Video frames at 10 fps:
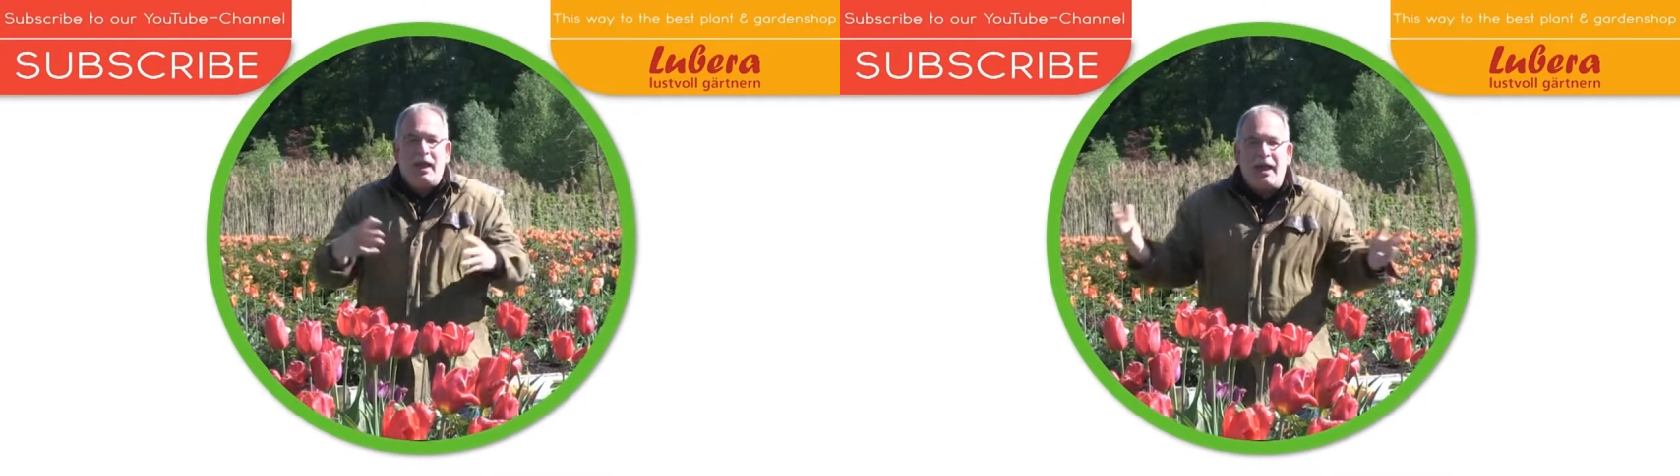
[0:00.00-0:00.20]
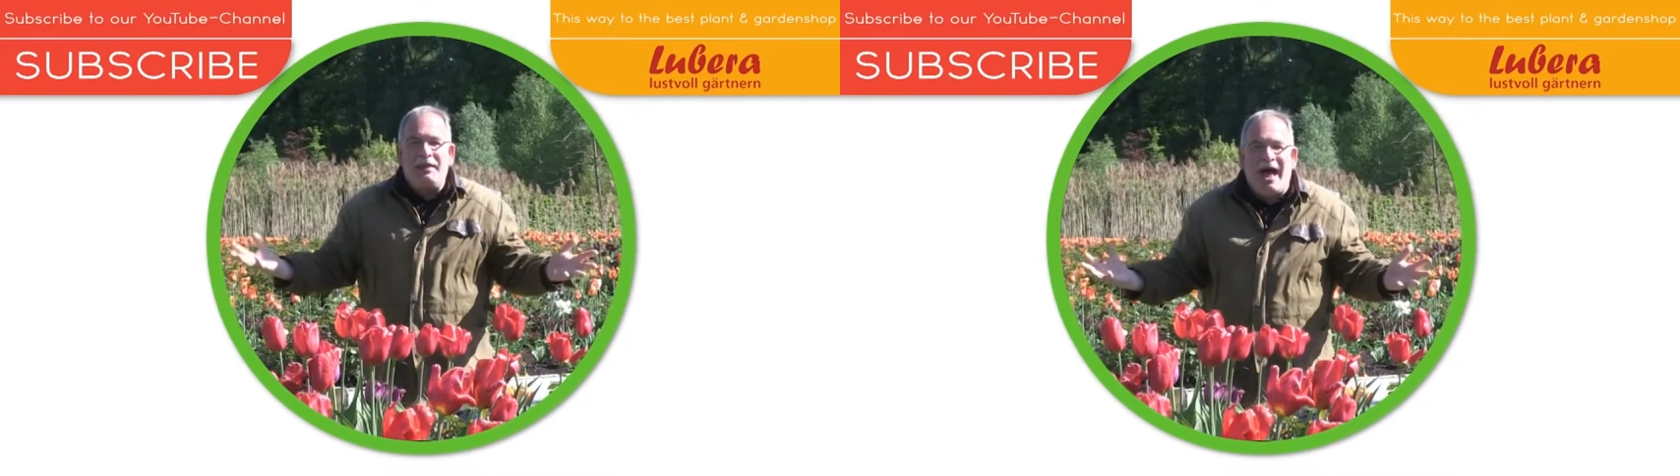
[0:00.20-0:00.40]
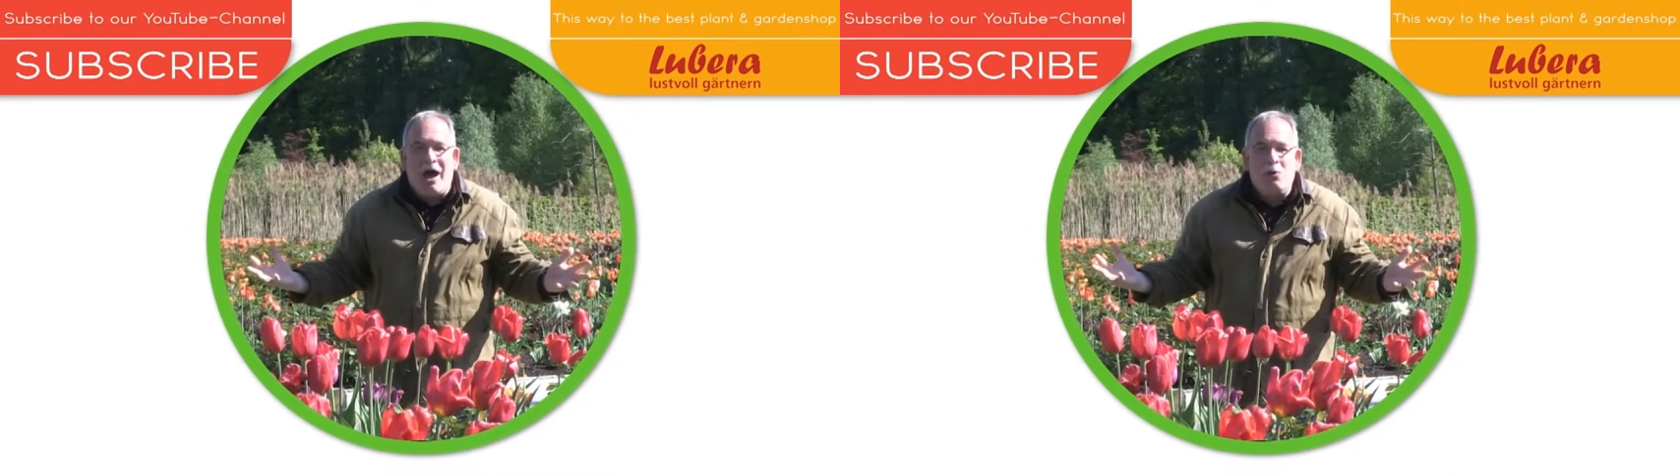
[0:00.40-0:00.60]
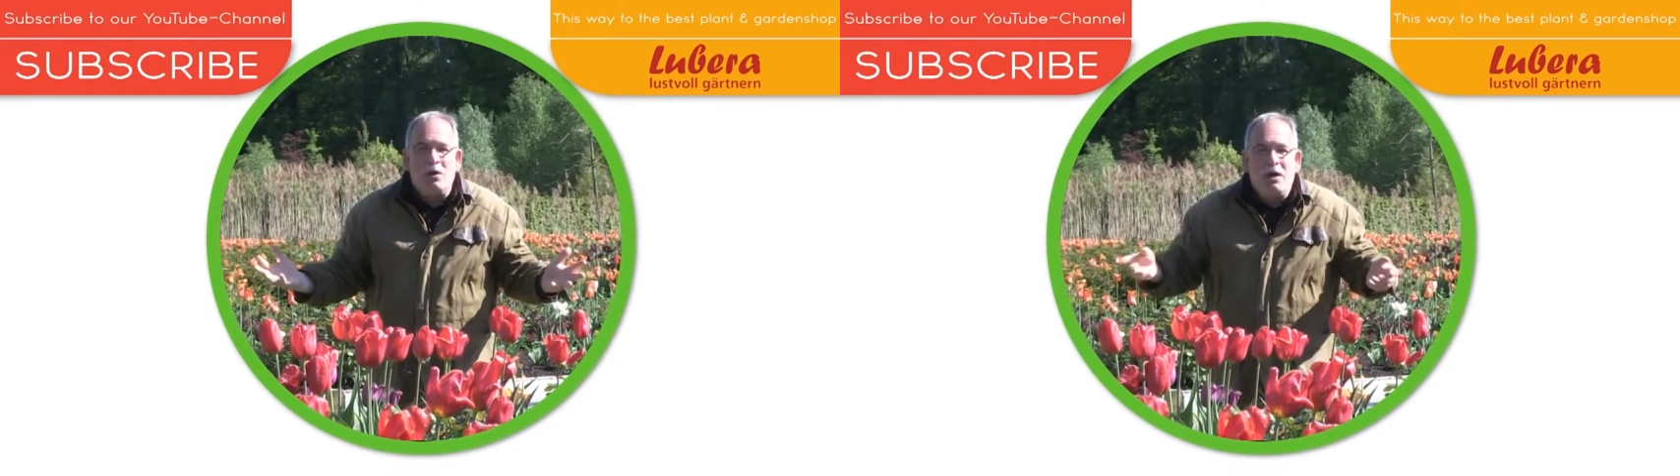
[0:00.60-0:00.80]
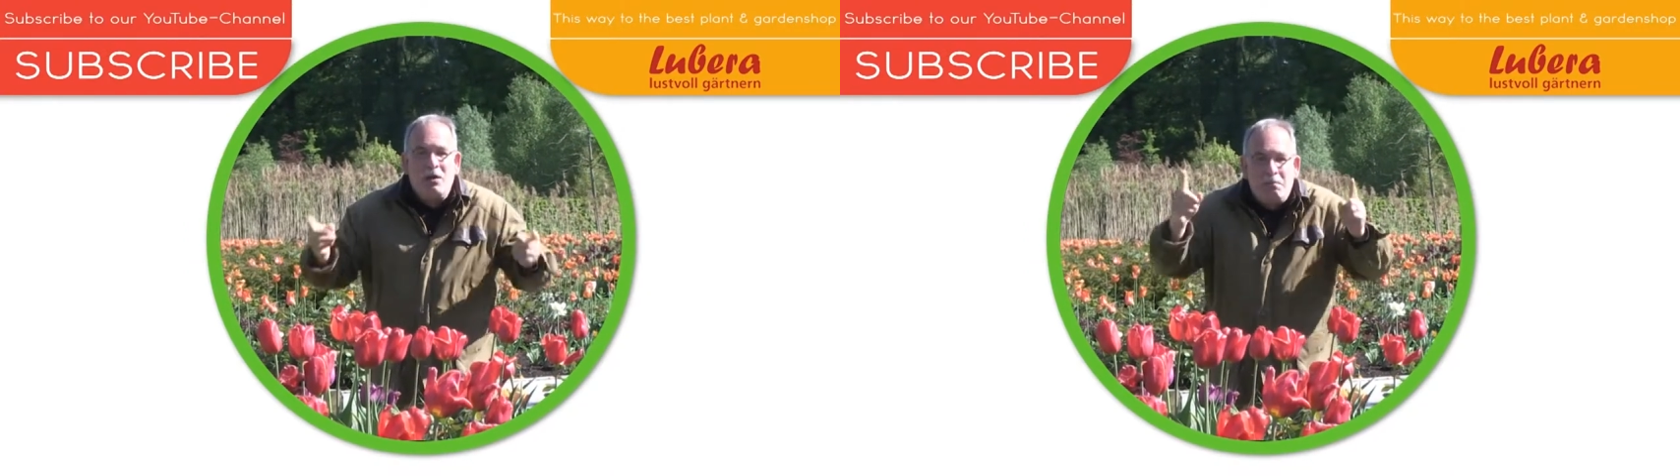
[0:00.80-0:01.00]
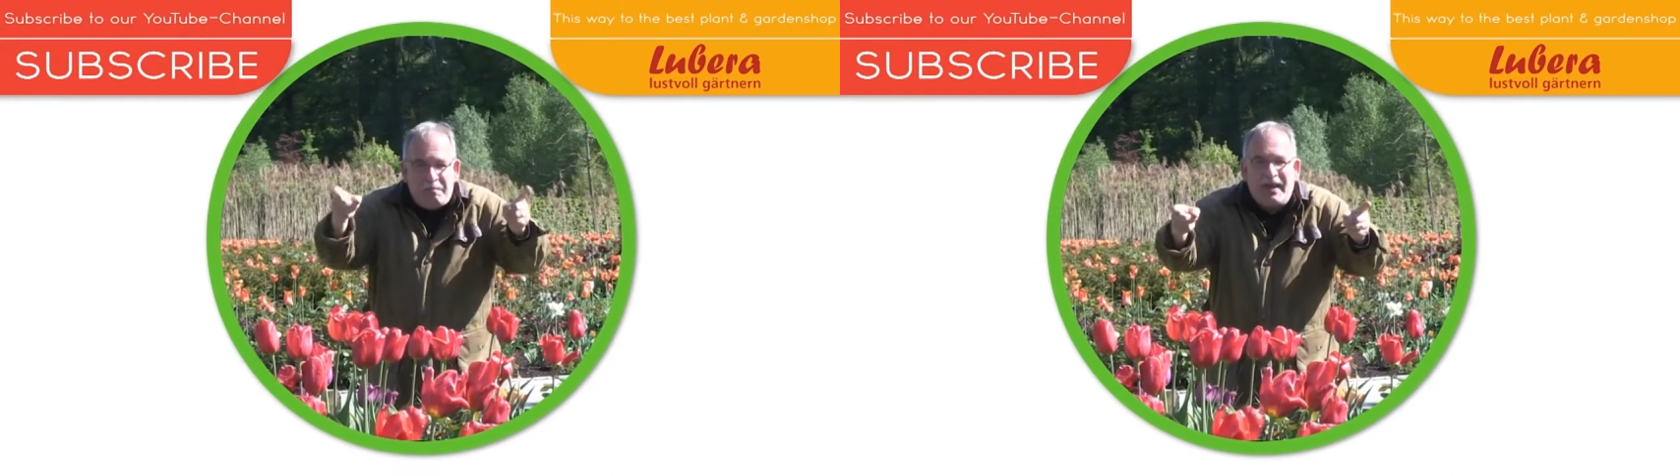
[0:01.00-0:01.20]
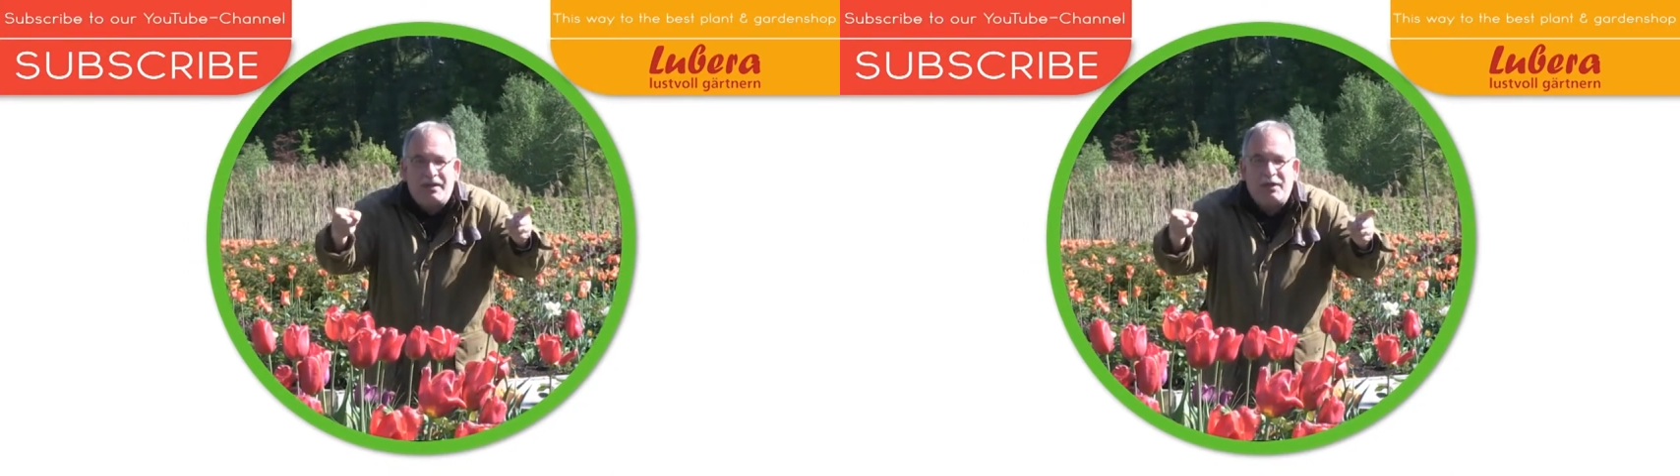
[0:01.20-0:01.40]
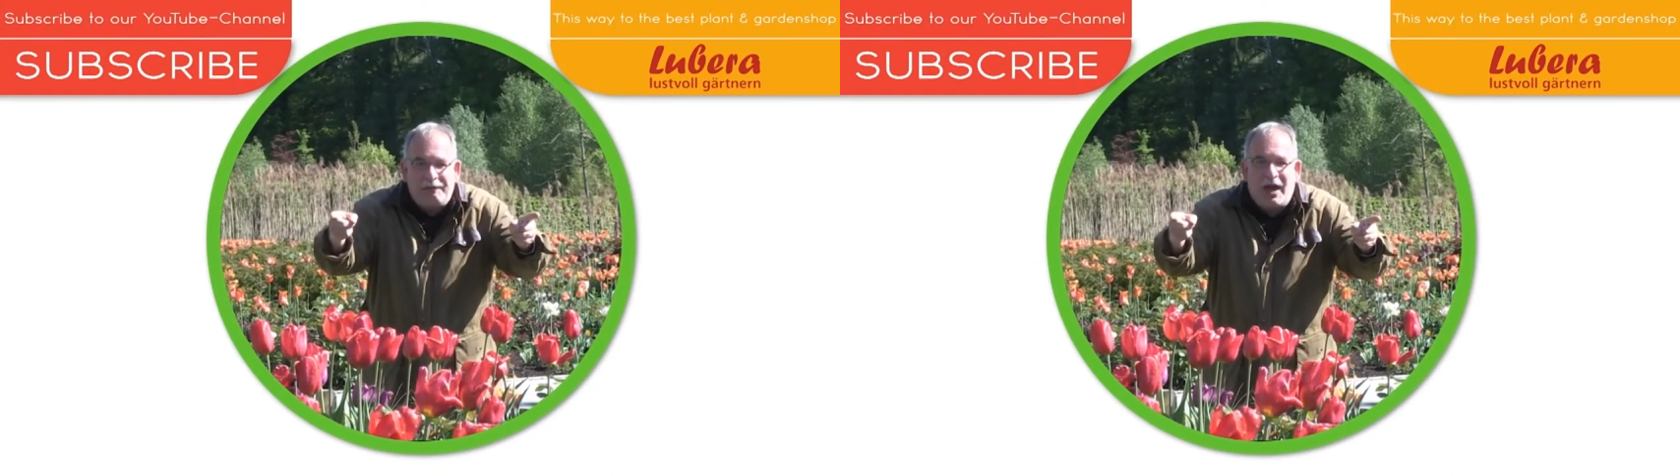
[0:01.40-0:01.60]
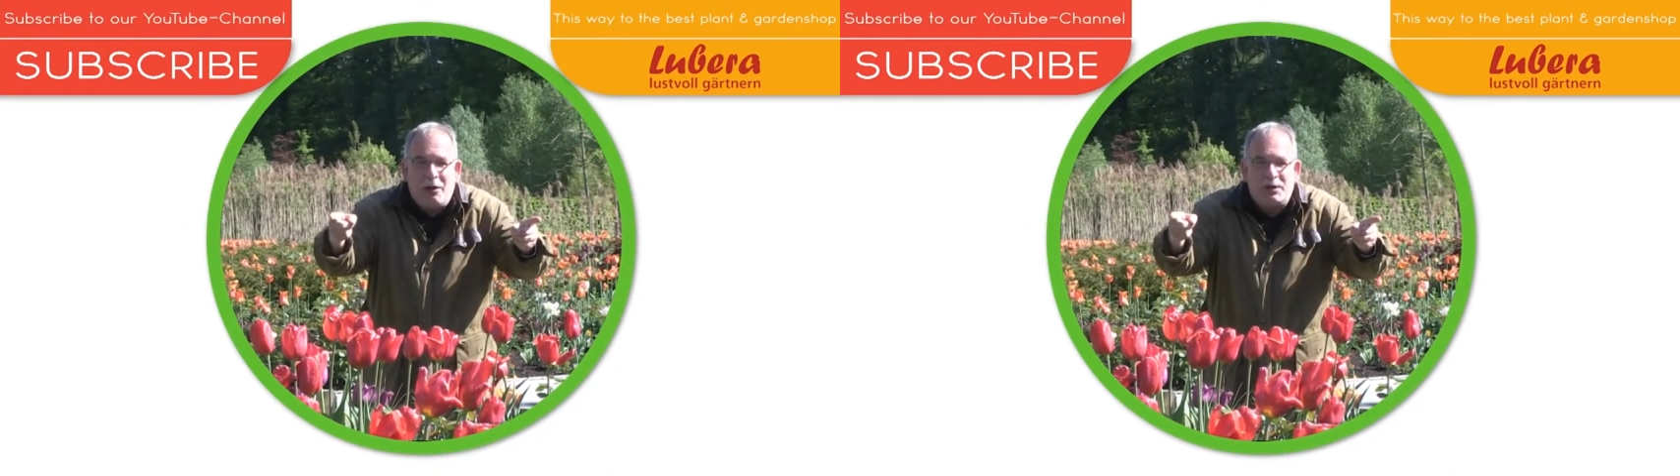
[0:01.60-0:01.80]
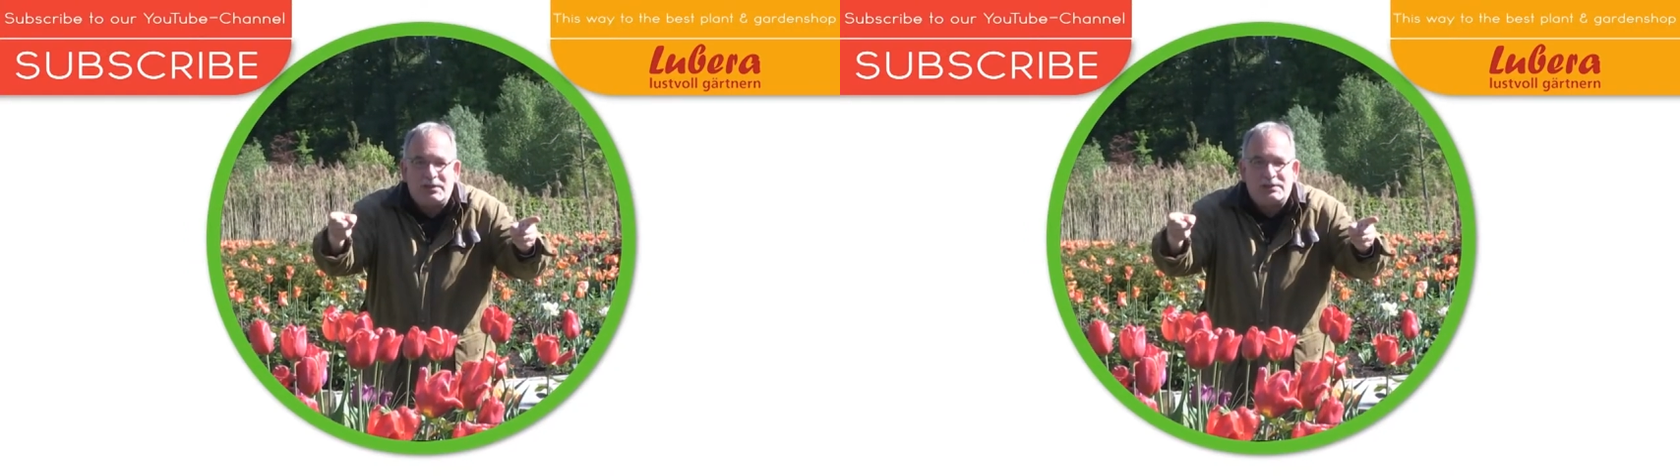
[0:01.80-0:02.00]
and now pick the
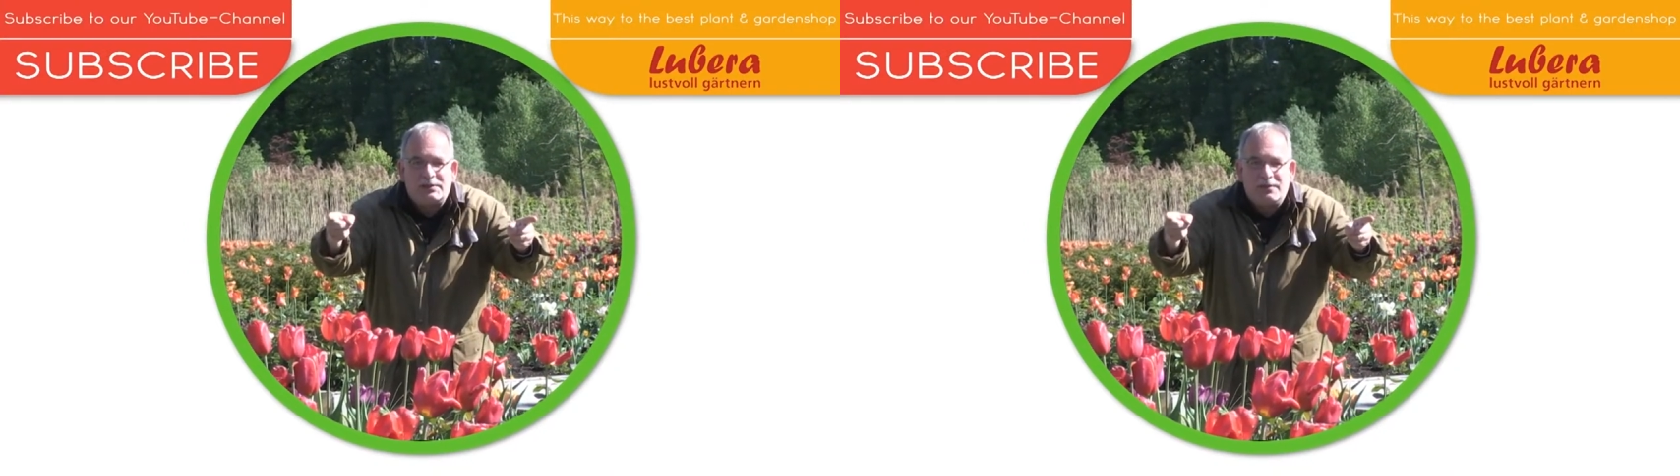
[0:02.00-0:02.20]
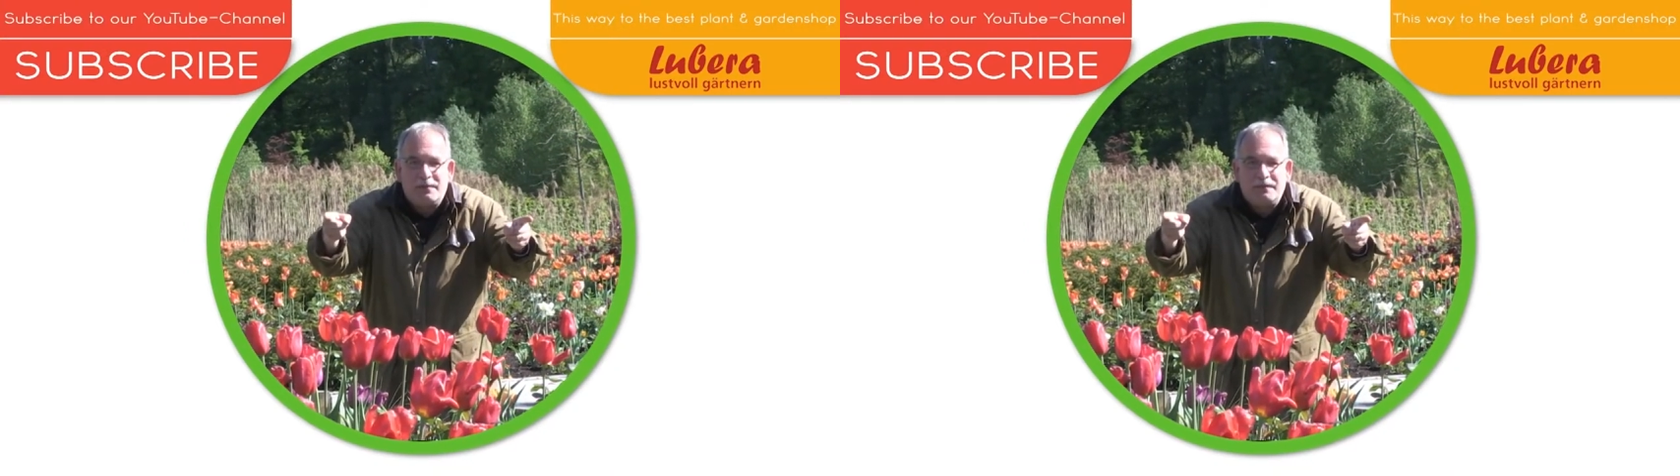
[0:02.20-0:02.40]
flowers.